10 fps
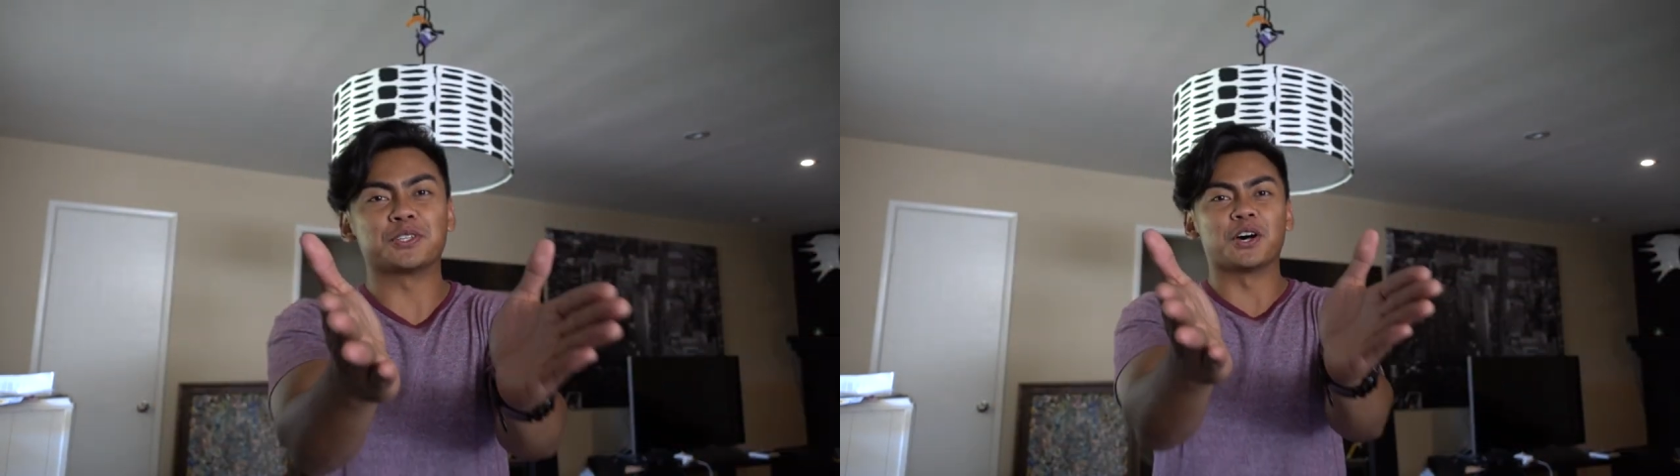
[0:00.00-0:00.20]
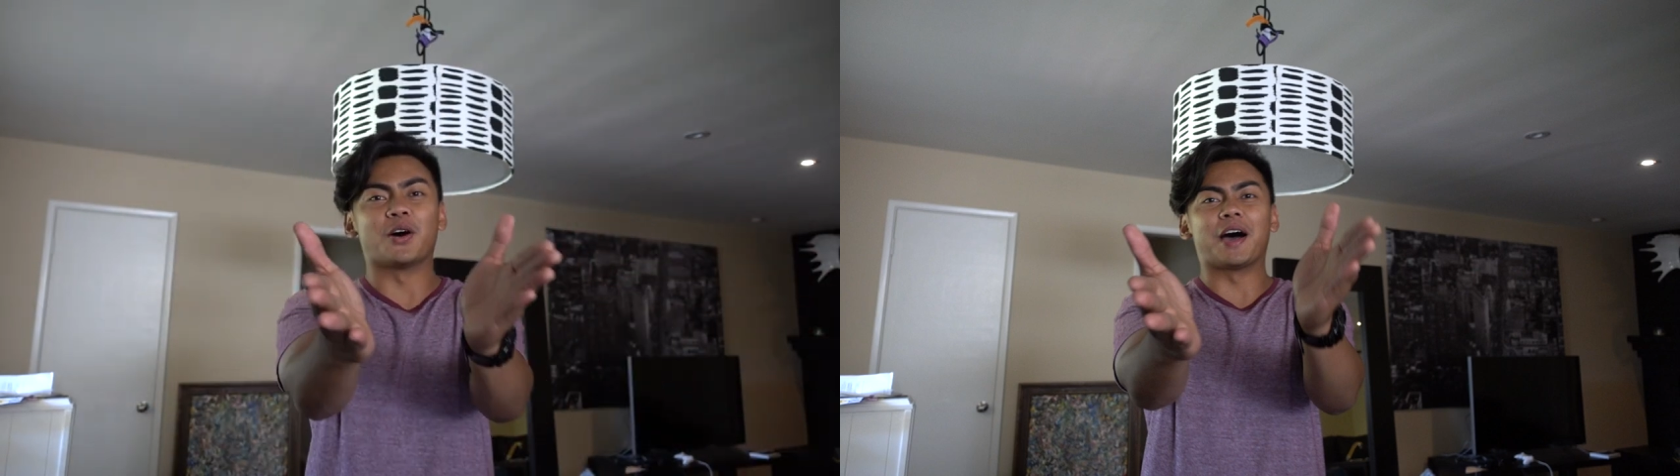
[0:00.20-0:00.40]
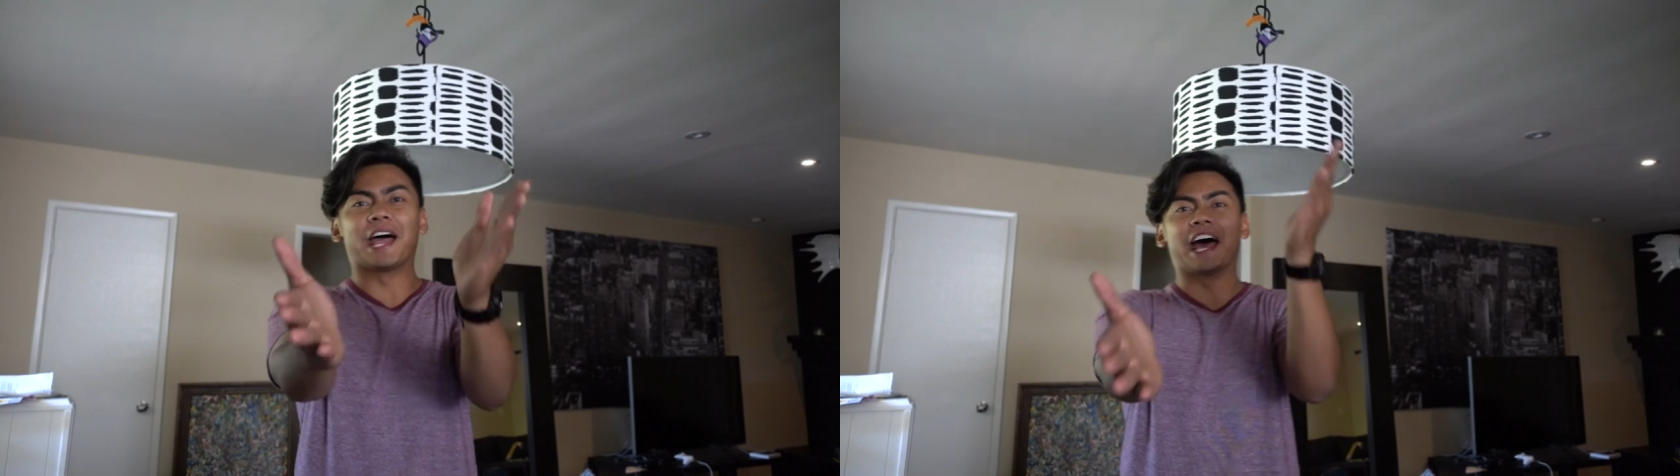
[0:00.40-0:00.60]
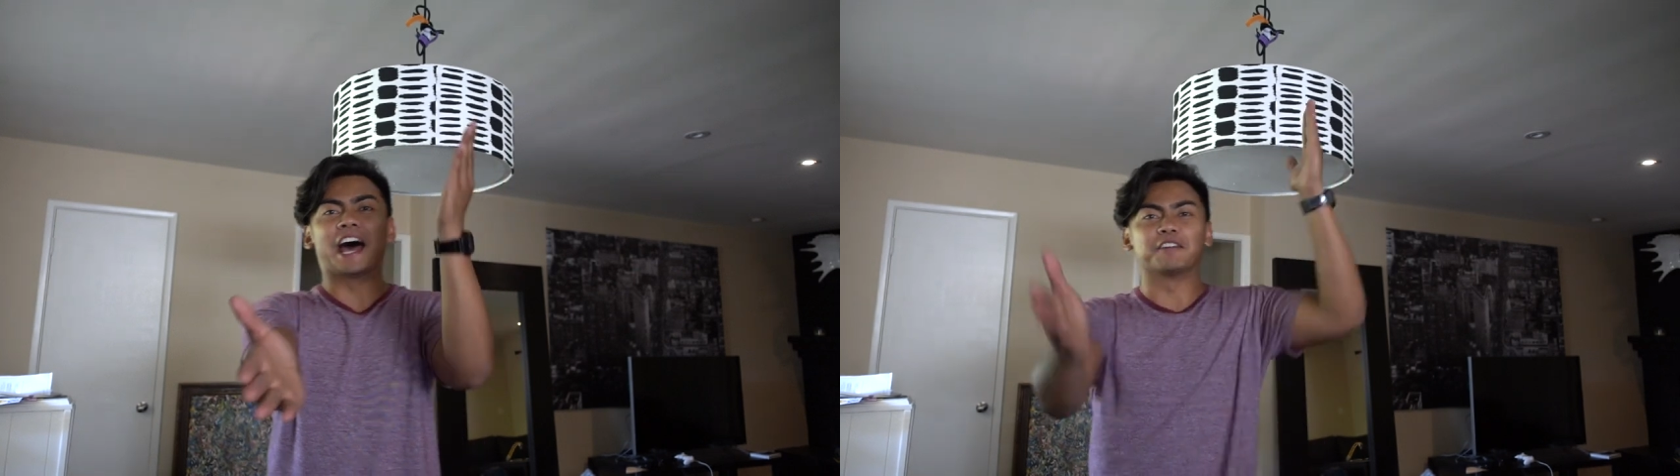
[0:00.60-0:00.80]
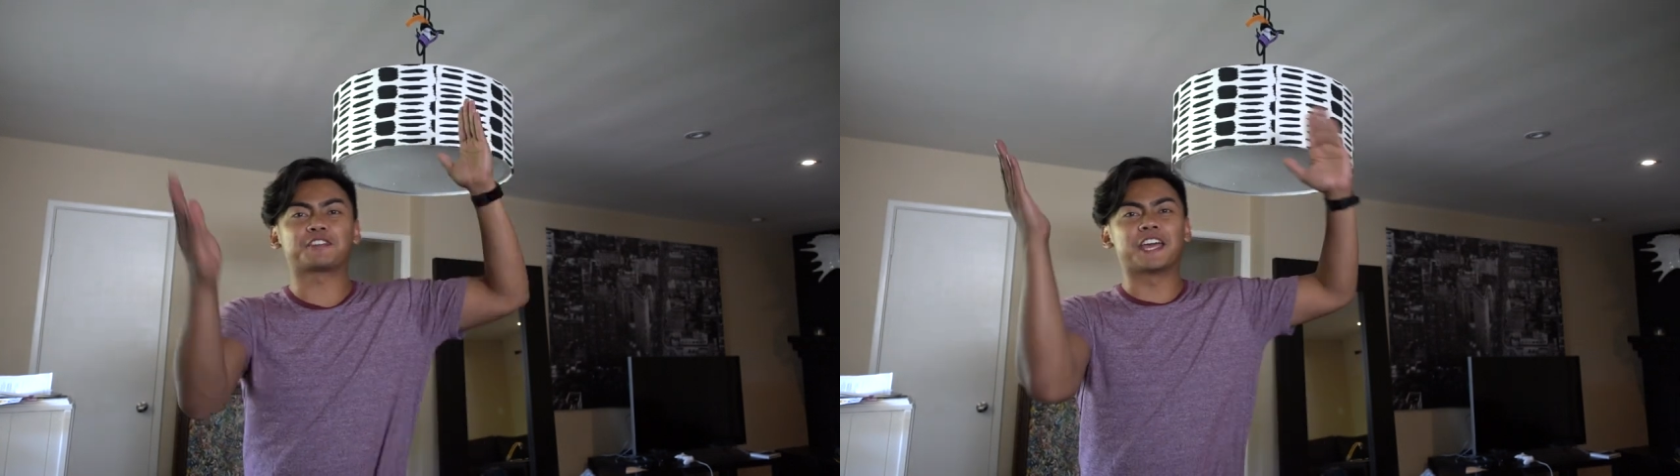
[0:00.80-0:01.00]
So I
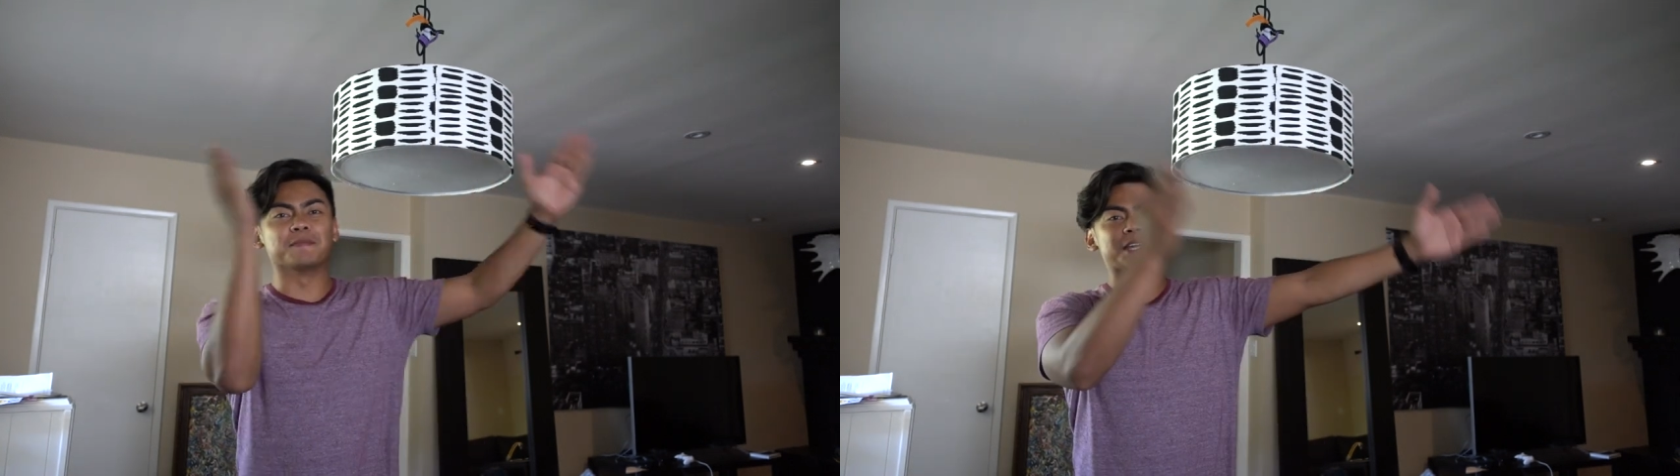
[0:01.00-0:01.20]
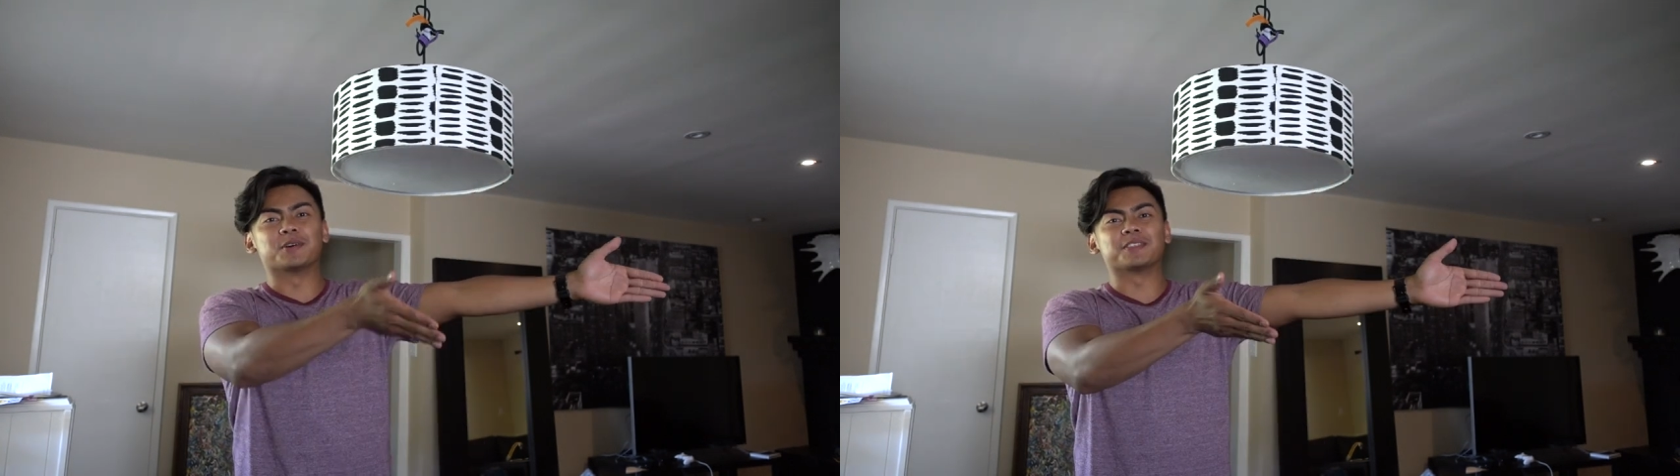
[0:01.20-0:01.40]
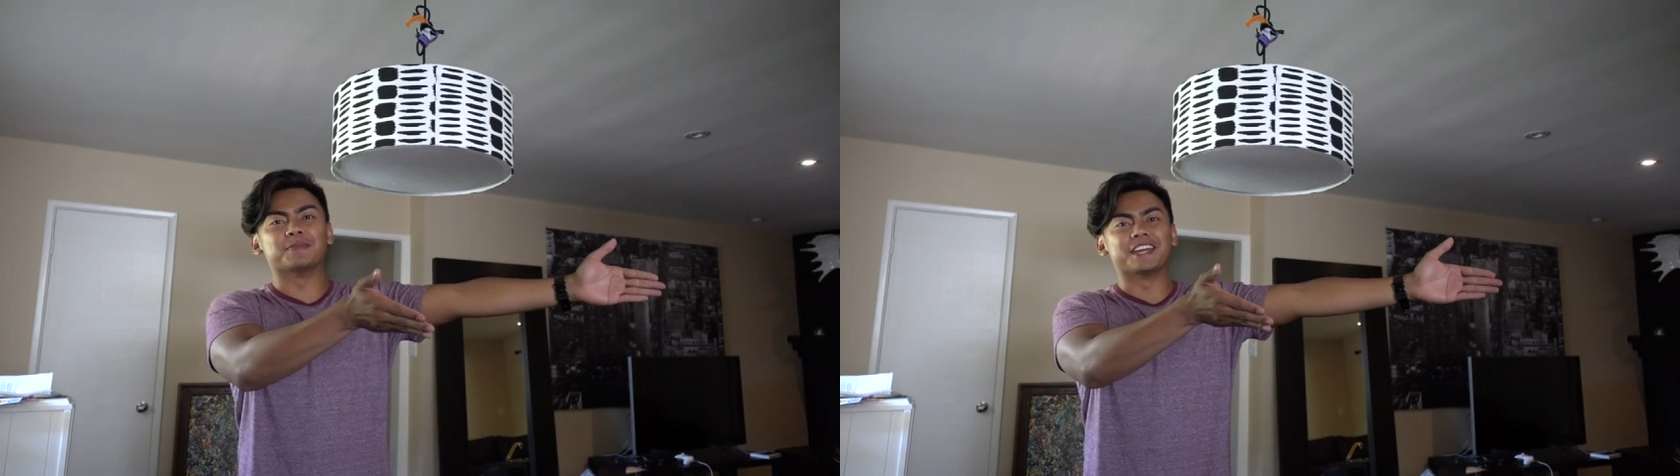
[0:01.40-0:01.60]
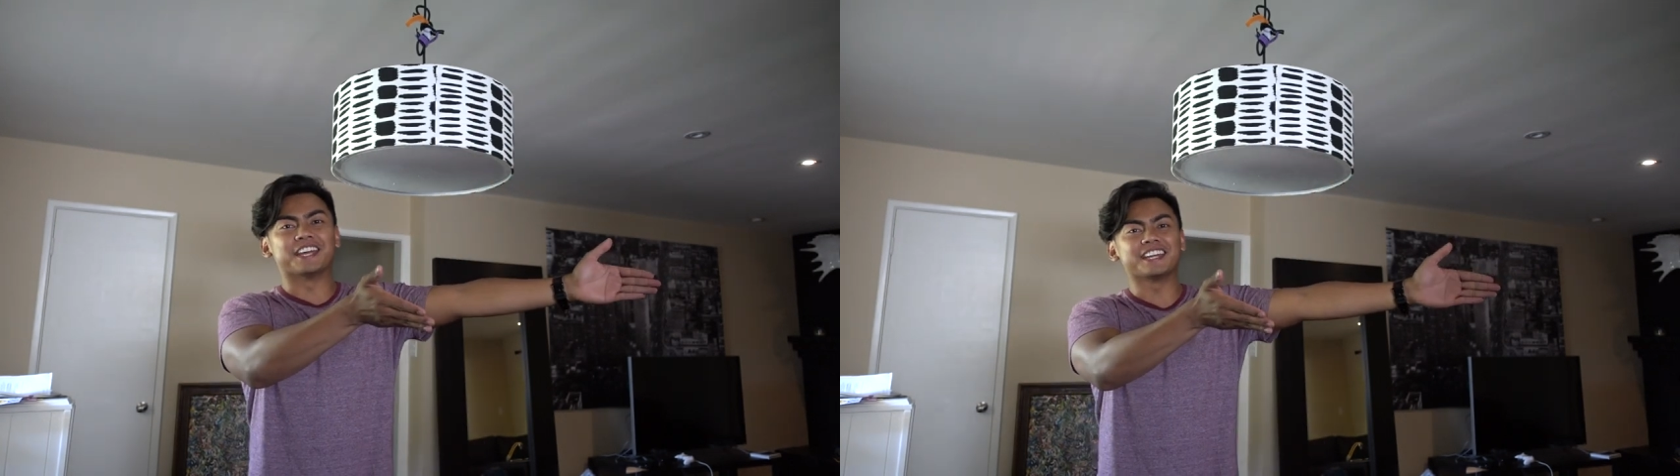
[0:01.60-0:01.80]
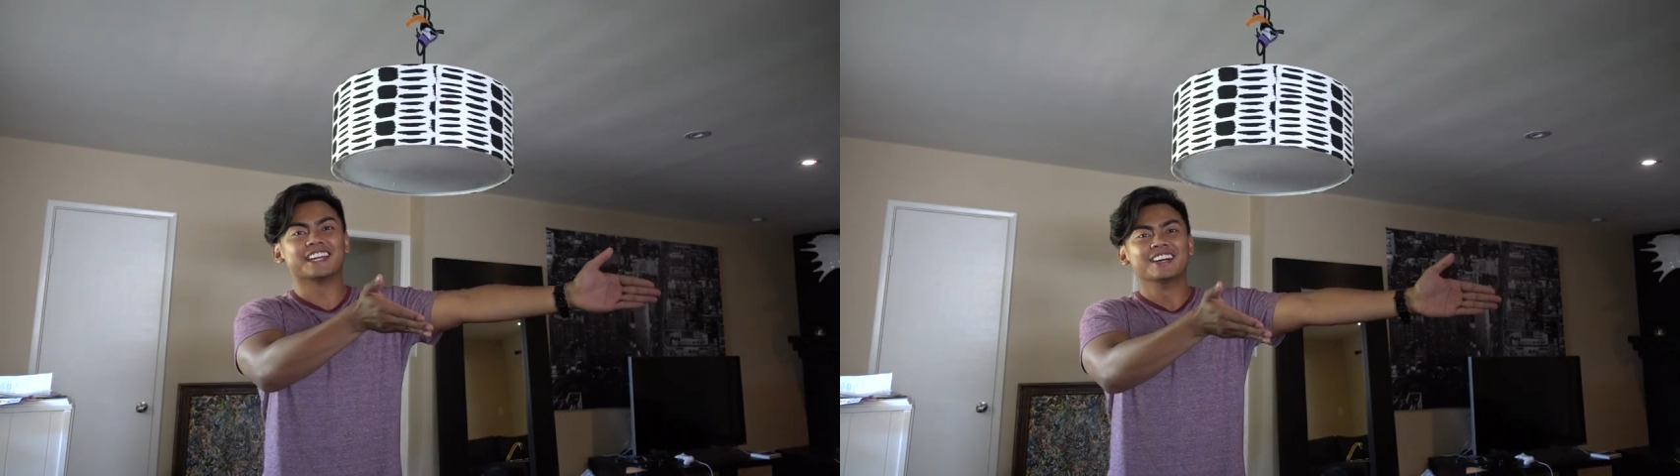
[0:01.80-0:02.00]
have Kimmy with
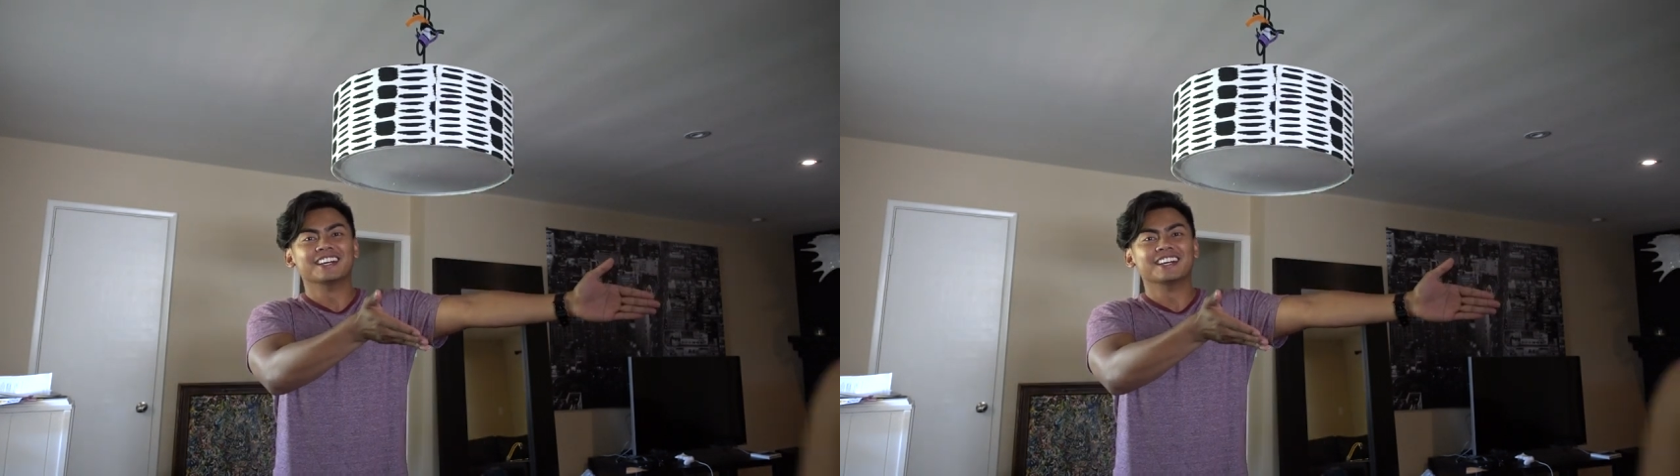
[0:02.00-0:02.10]
me.